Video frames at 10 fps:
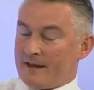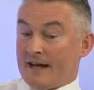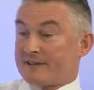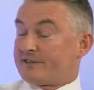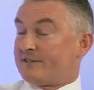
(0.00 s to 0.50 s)

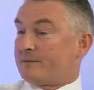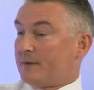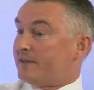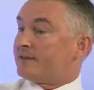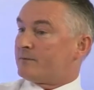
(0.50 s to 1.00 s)
Actually, it's
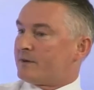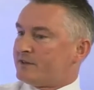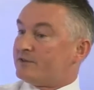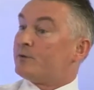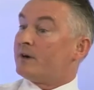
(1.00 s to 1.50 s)
amazing.
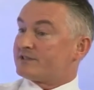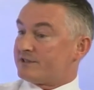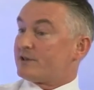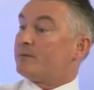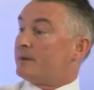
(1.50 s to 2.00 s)
When you do
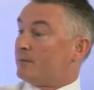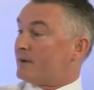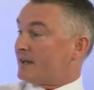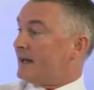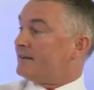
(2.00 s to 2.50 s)
actually show people
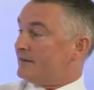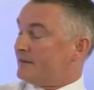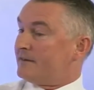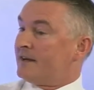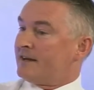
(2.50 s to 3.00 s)
what it can
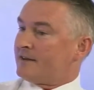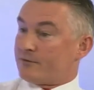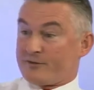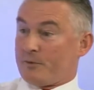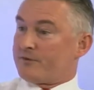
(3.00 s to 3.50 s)
do,
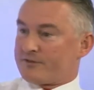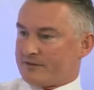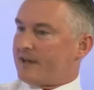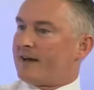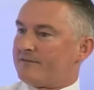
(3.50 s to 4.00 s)
the response
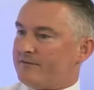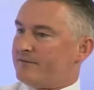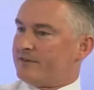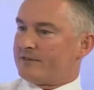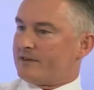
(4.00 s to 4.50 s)
you get from
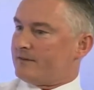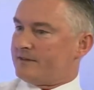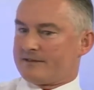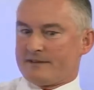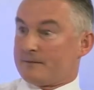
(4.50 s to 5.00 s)
Visio
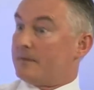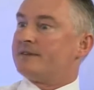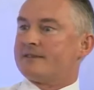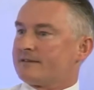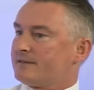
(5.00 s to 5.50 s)
is
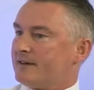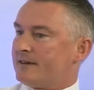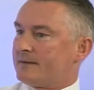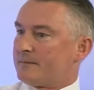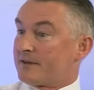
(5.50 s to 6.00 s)
amazing
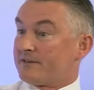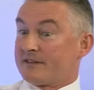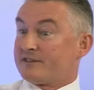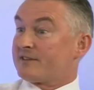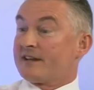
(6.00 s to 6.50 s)
because
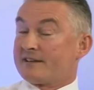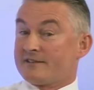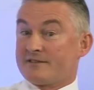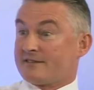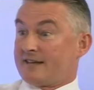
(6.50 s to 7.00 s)
they just think
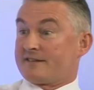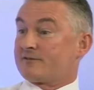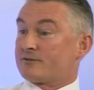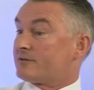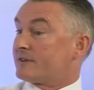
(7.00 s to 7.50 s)
it's a
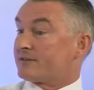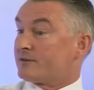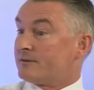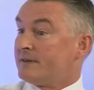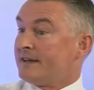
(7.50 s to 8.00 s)
static drawing
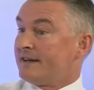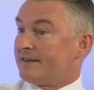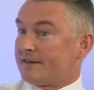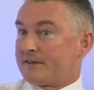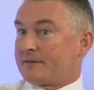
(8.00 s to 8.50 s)
tool.
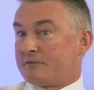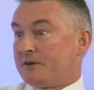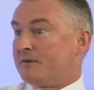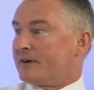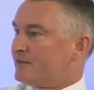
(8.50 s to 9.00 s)
And they think, you
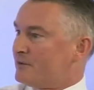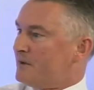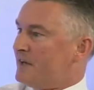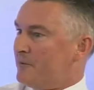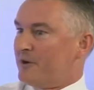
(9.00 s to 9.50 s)
know, I can do
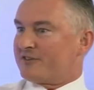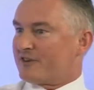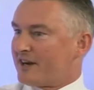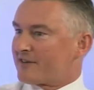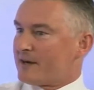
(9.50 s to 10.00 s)
my network
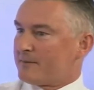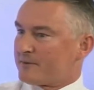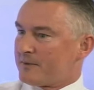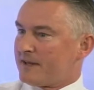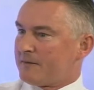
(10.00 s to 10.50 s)

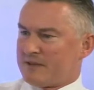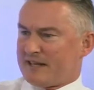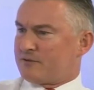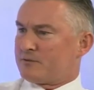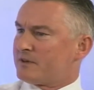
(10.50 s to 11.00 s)
diagrams with it, but
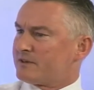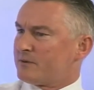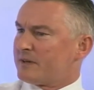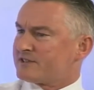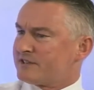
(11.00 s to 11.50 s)
that's all that
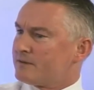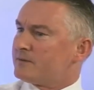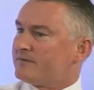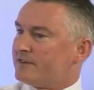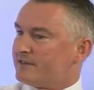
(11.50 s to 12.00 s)
you actually do
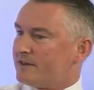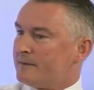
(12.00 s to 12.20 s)
with Visio.